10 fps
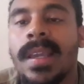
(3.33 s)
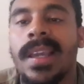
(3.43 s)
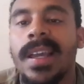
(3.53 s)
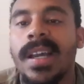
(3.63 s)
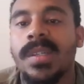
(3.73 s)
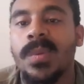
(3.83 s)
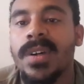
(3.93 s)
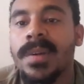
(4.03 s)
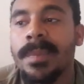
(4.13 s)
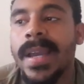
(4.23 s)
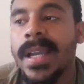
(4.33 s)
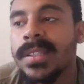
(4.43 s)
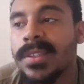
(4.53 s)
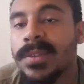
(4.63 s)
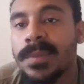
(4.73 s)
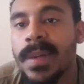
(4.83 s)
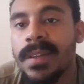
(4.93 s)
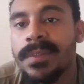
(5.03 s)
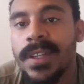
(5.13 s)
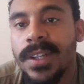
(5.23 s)
Hey guys, welcome back to my
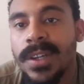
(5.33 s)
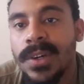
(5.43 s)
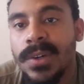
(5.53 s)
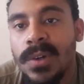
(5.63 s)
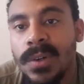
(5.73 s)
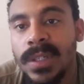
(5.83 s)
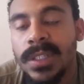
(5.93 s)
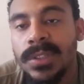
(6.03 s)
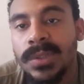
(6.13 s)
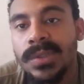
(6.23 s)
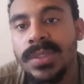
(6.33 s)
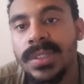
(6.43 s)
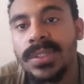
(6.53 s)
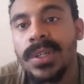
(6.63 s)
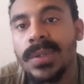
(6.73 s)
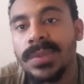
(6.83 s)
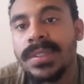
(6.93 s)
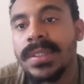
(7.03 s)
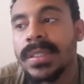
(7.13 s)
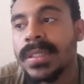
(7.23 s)
video on do's and don'ts.